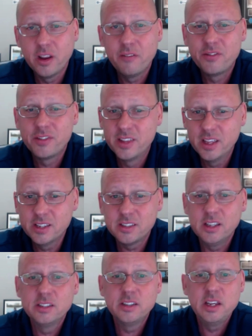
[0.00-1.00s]
if this
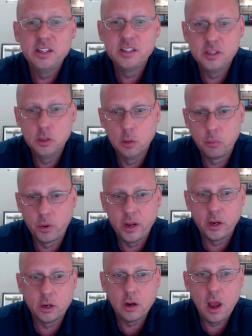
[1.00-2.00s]
is a deal
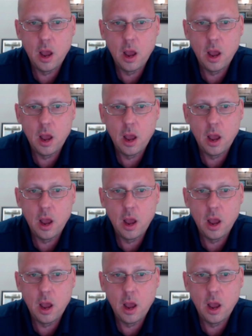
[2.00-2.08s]
breaker?